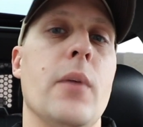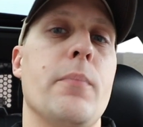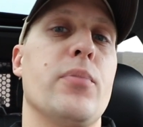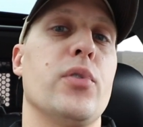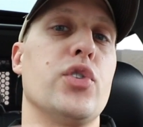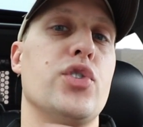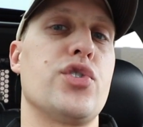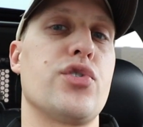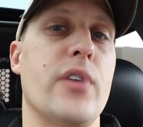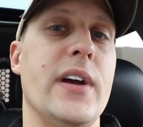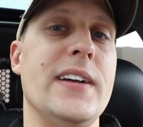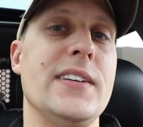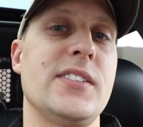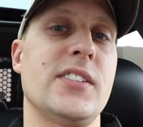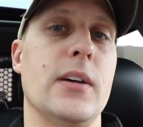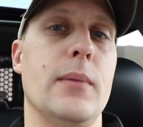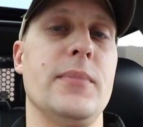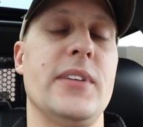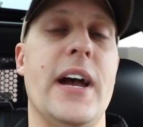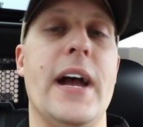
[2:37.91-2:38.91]
portrays
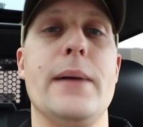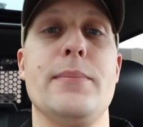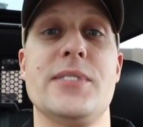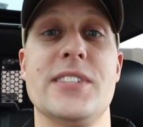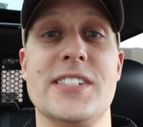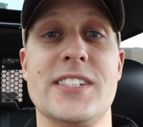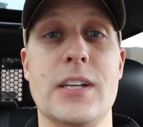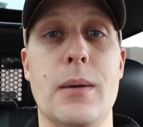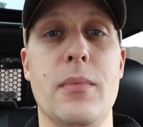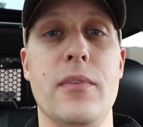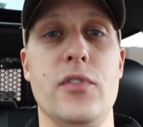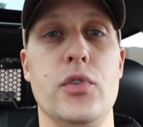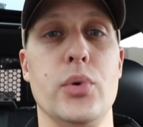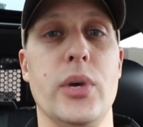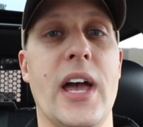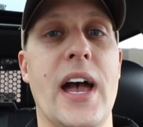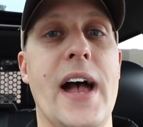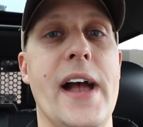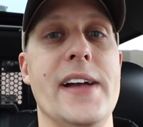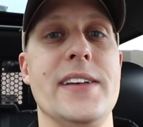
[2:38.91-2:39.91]
sometimes to some of you
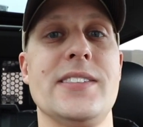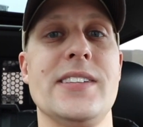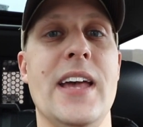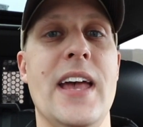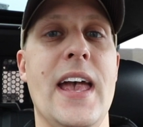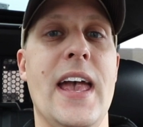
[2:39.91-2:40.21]
guys